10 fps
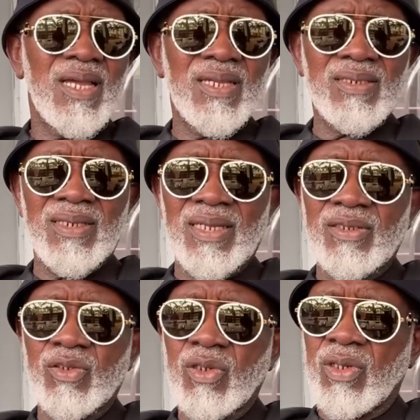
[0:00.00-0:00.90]
and
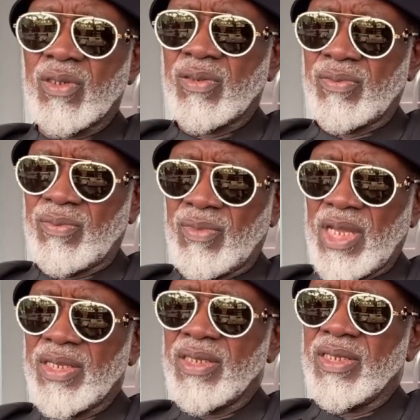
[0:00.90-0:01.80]
enjoy
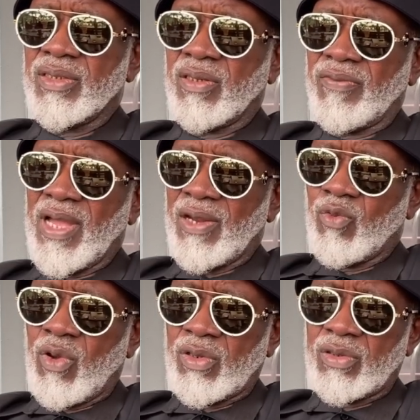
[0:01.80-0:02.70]
my years of hard work,